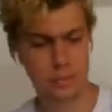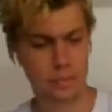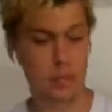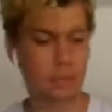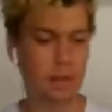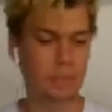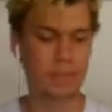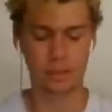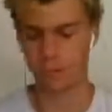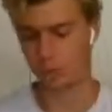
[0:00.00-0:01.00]

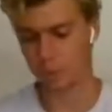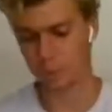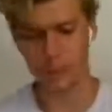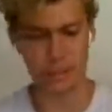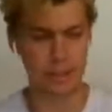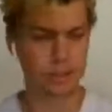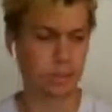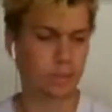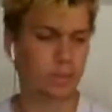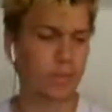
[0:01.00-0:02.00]
Batman Incorporated. That's
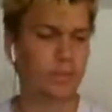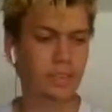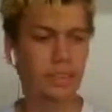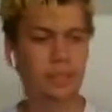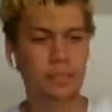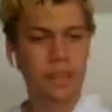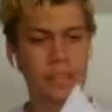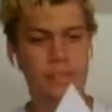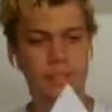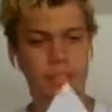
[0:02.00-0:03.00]
a whole graphic novel.
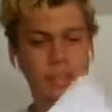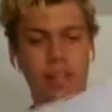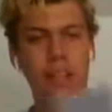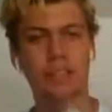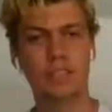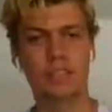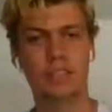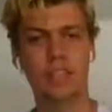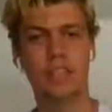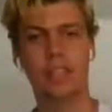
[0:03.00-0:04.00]
That's not
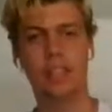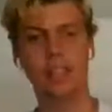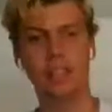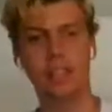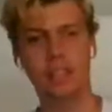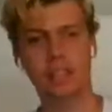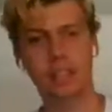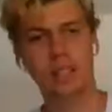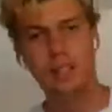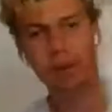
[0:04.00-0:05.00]
just a
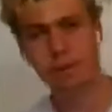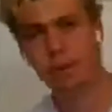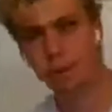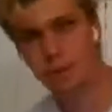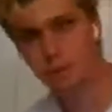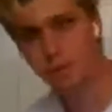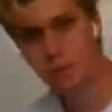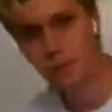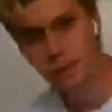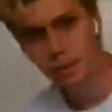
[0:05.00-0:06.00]
comic book,
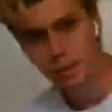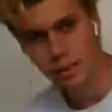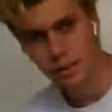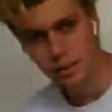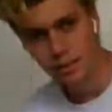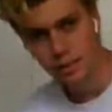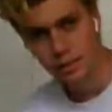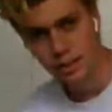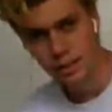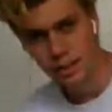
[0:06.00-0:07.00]
but you can also
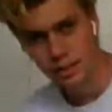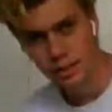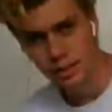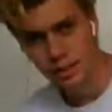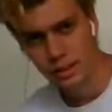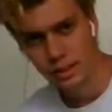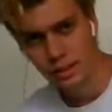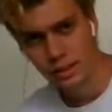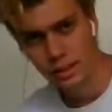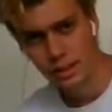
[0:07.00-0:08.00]
see
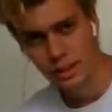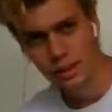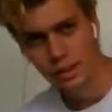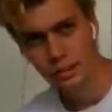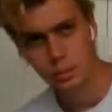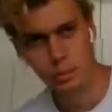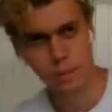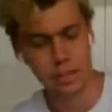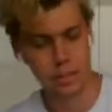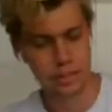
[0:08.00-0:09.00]
it's a
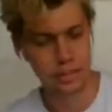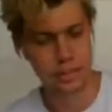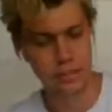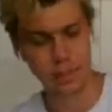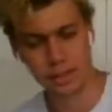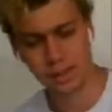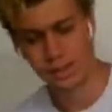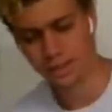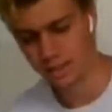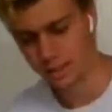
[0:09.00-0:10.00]
pretty thick one.